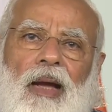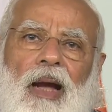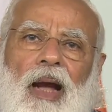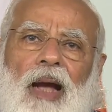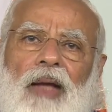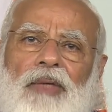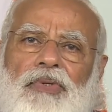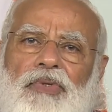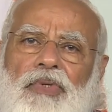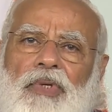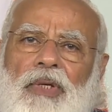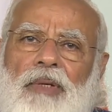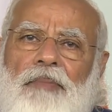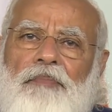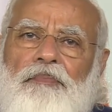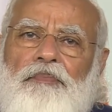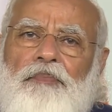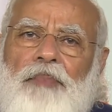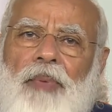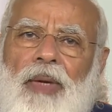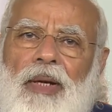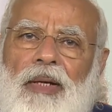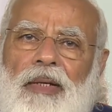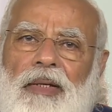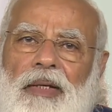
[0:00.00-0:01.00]
A
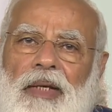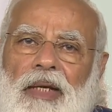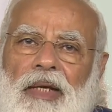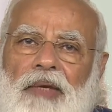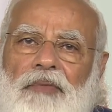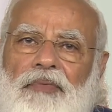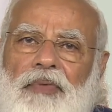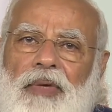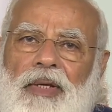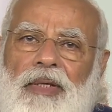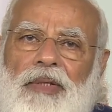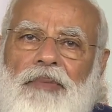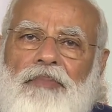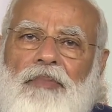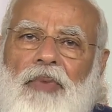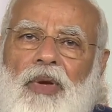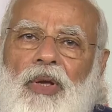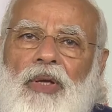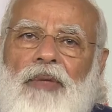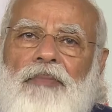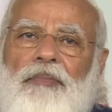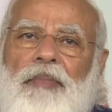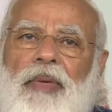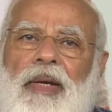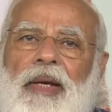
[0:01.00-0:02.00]
simple request
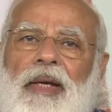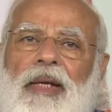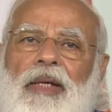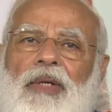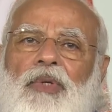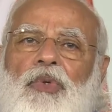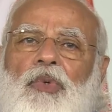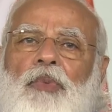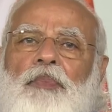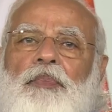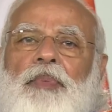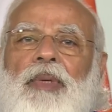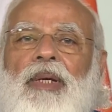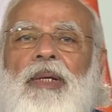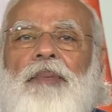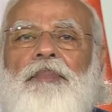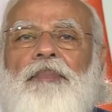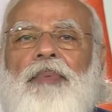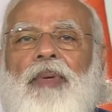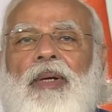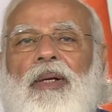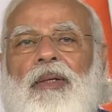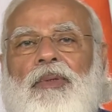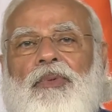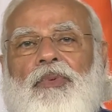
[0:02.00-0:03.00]
was made to
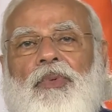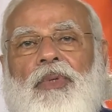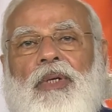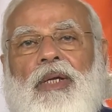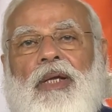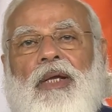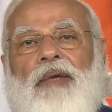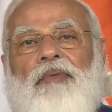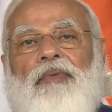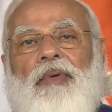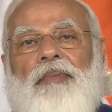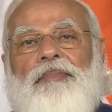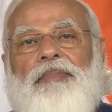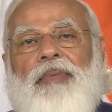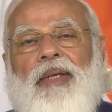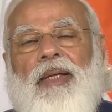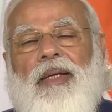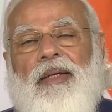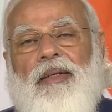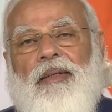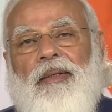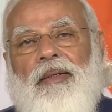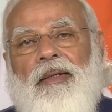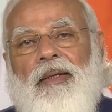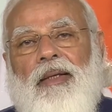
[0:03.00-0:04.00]
people to give up
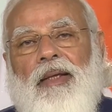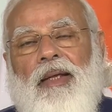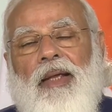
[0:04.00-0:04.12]
their